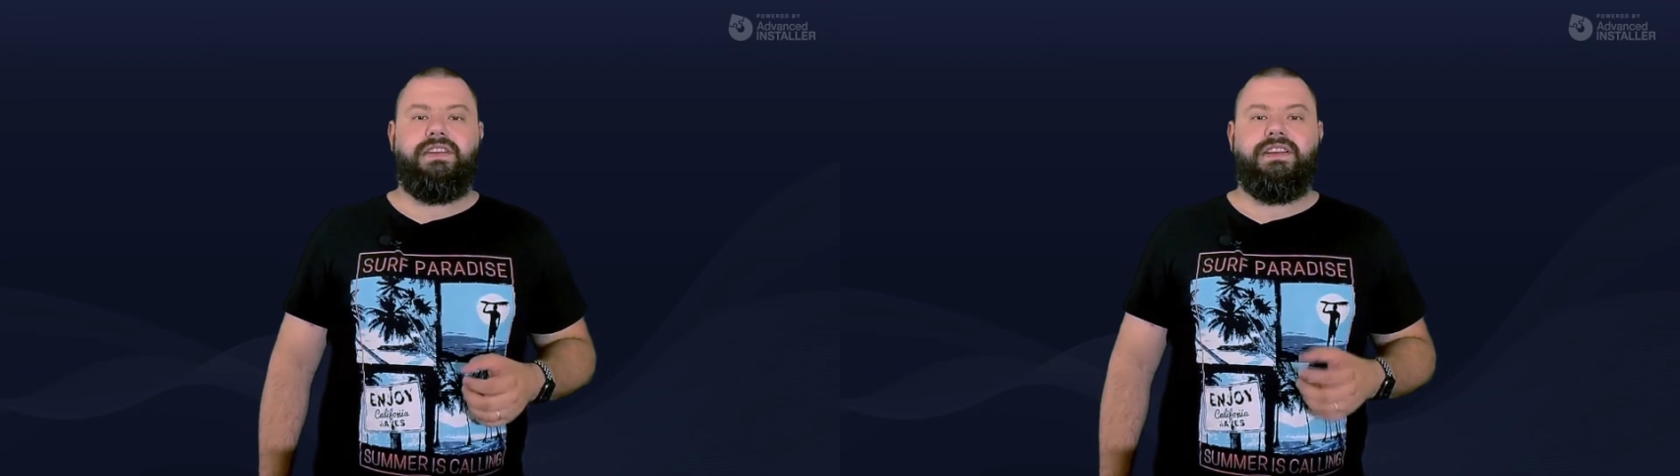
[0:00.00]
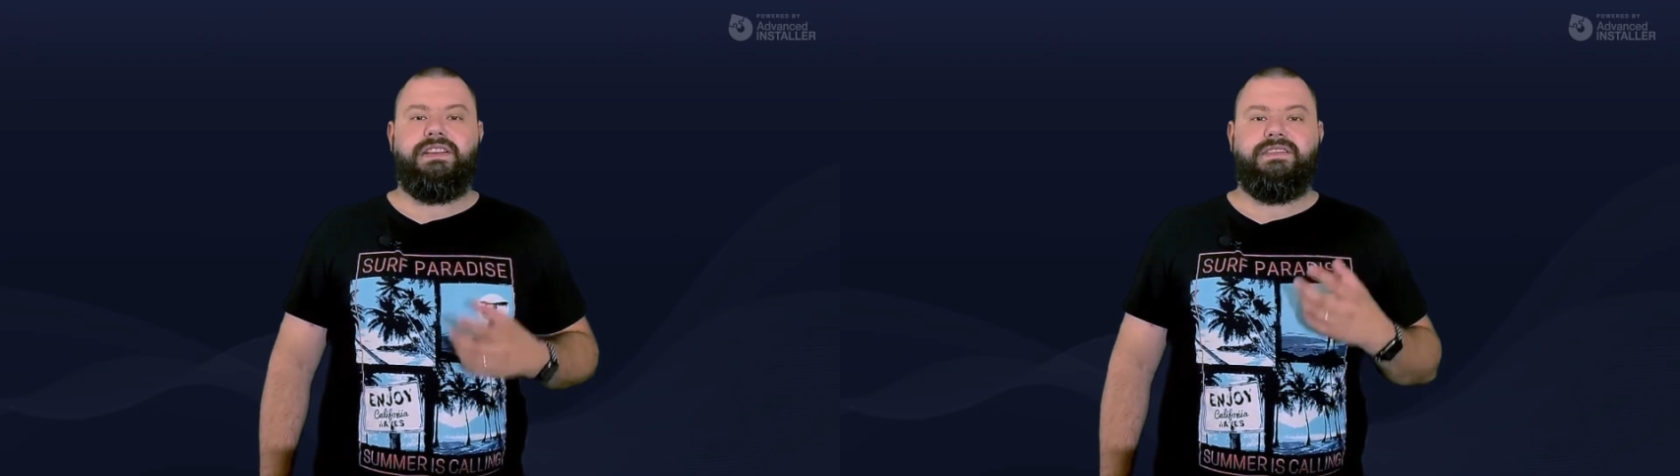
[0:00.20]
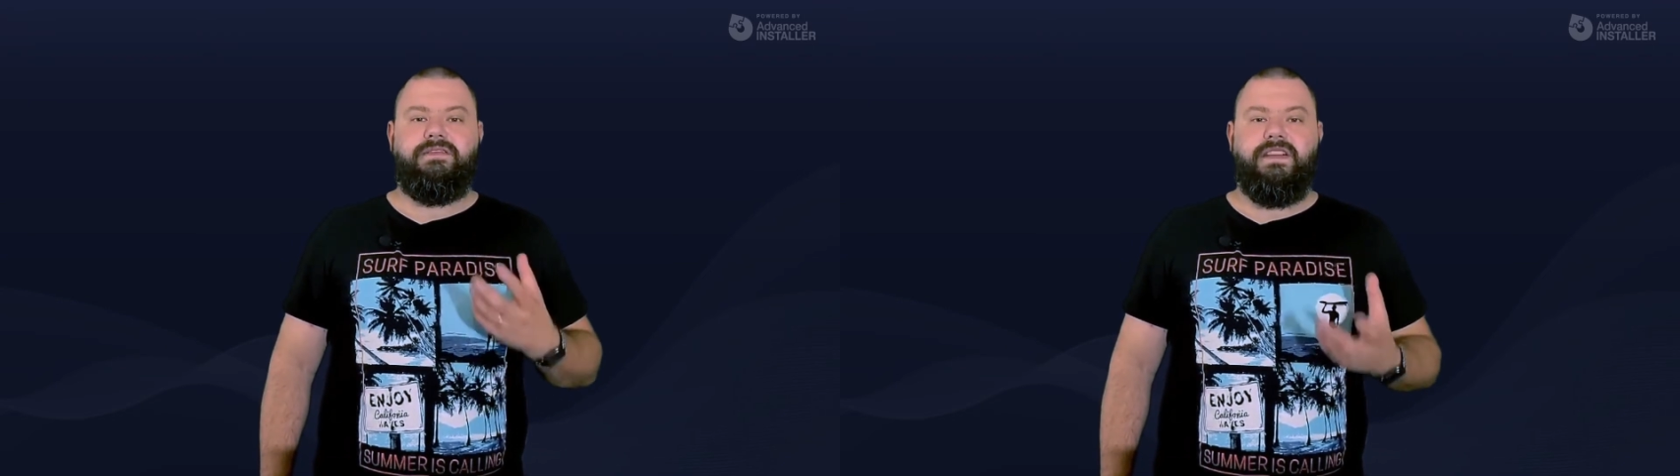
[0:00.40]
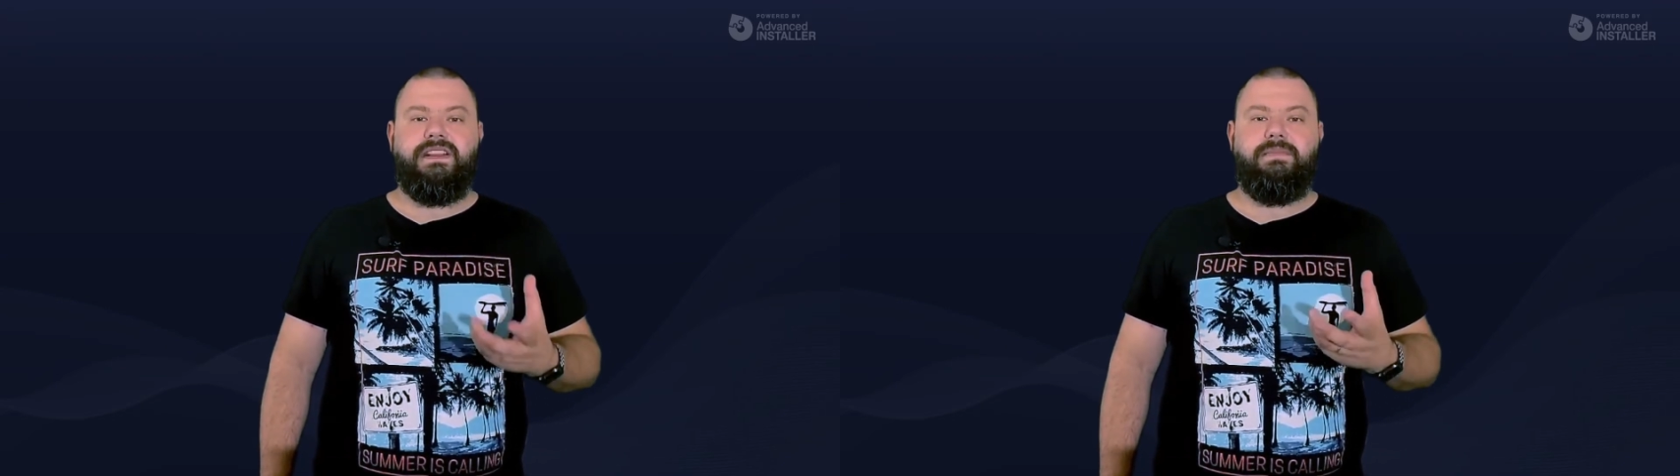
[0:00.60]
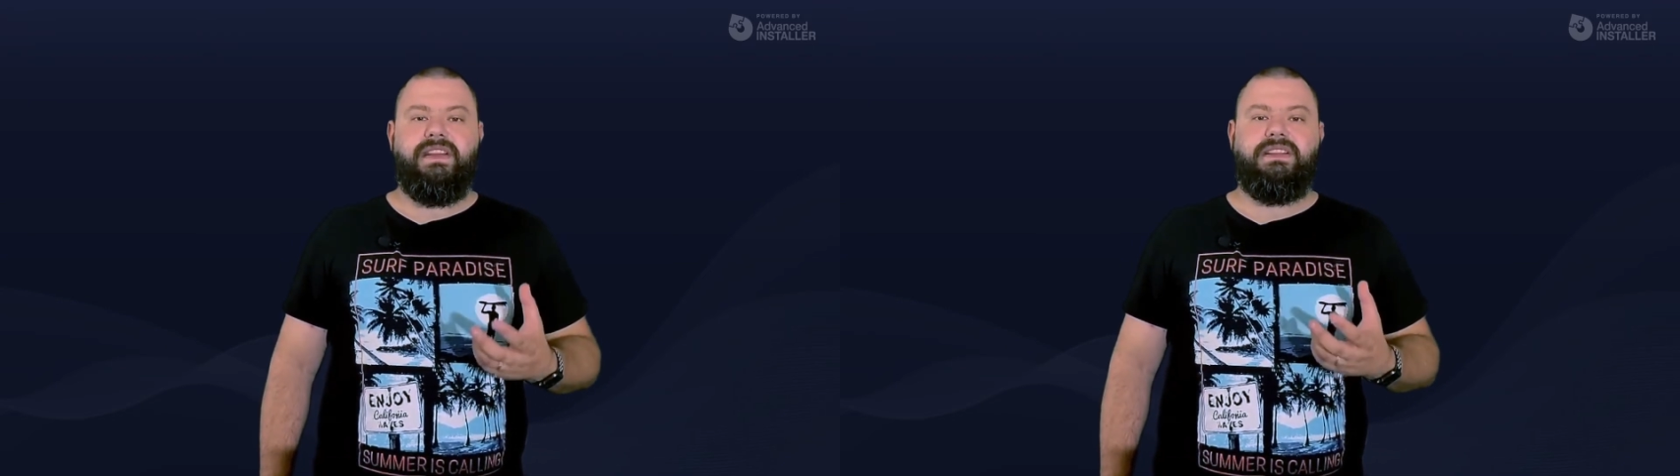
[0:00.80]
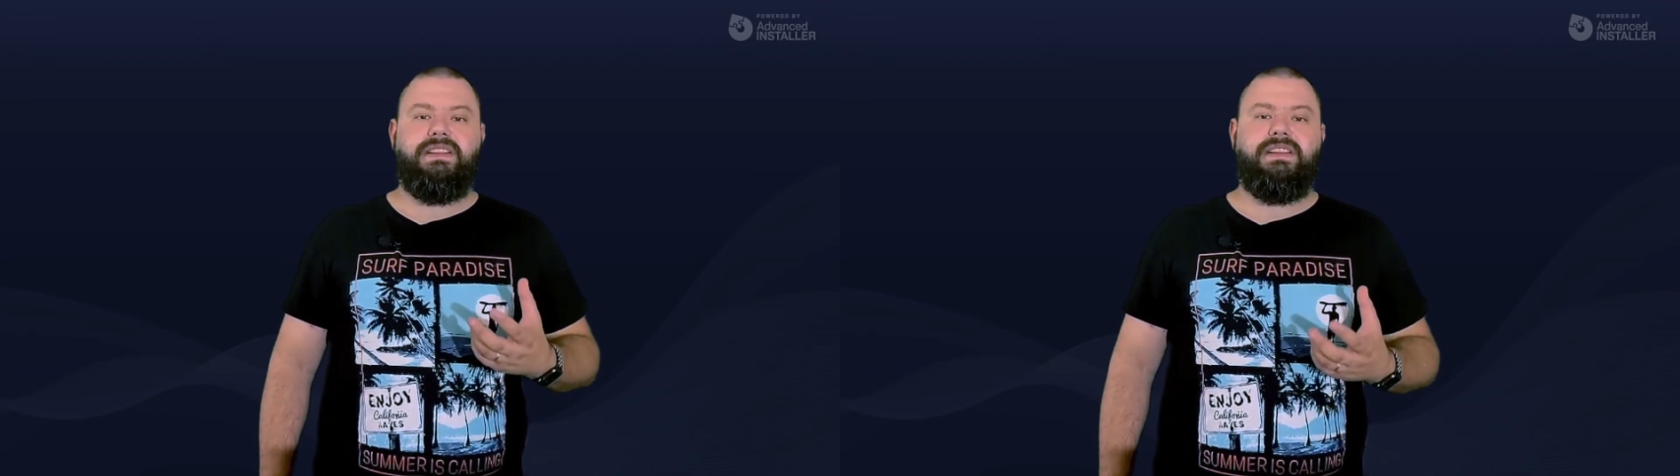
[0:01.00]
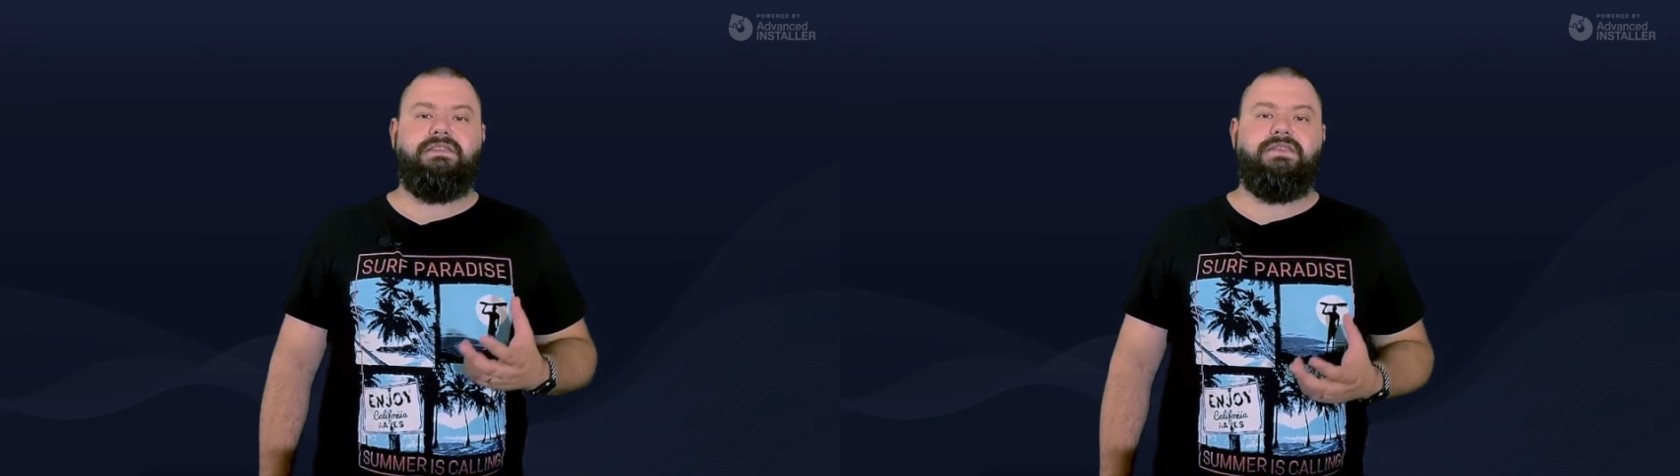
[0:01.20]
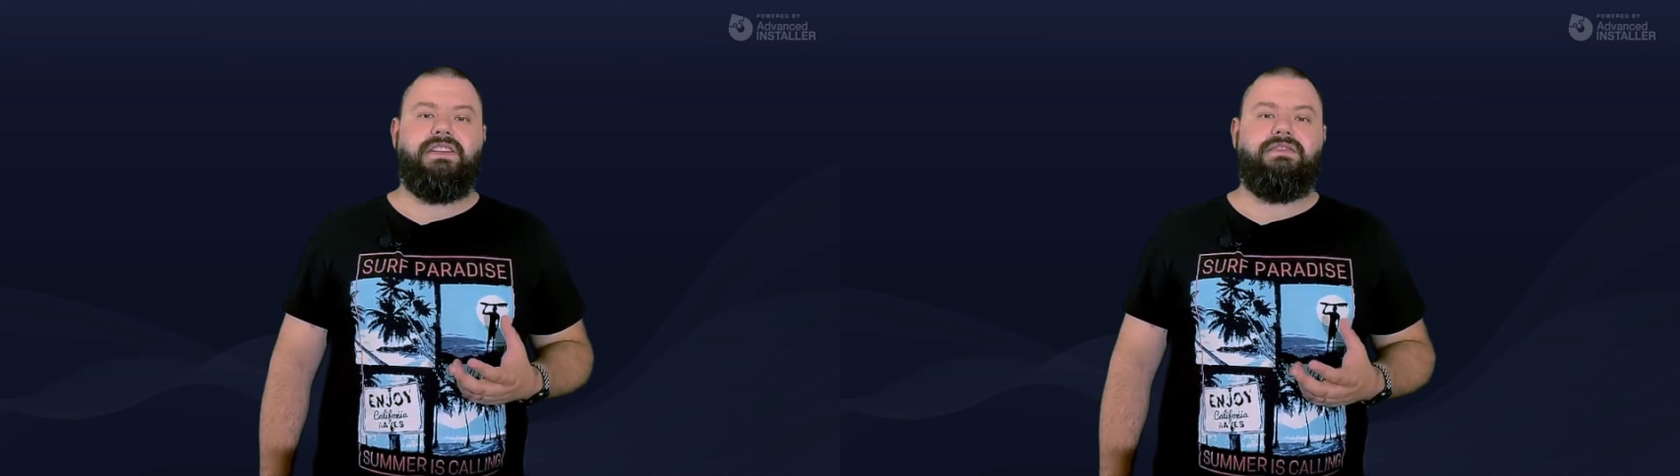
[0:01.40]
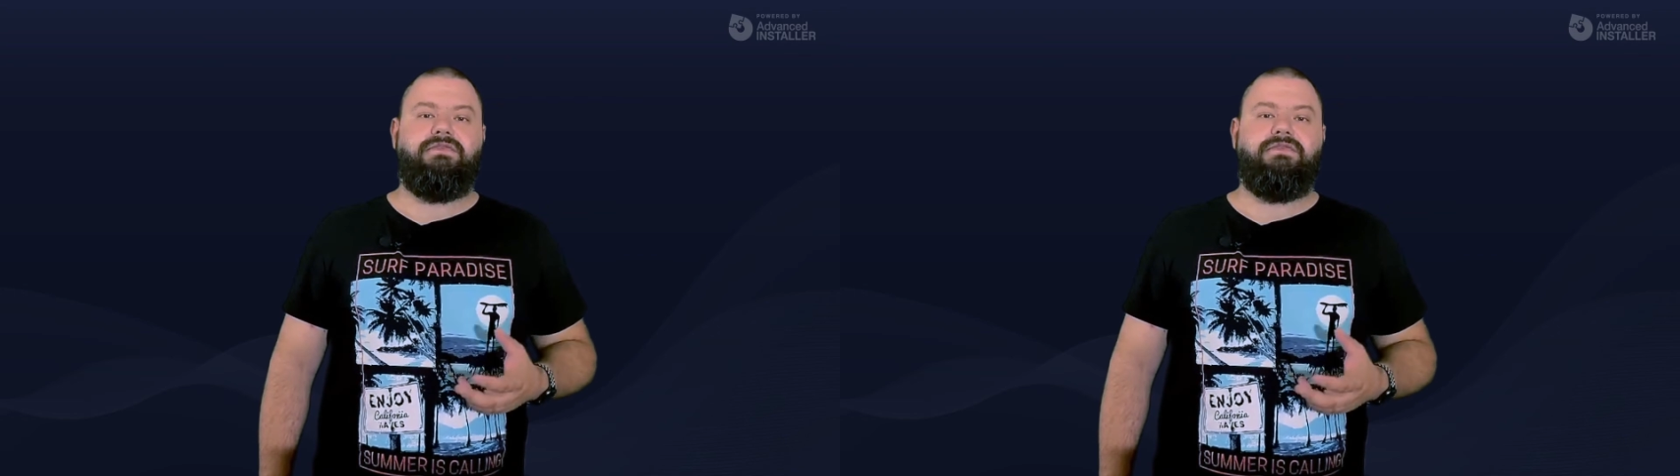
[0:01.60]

is fundamentally different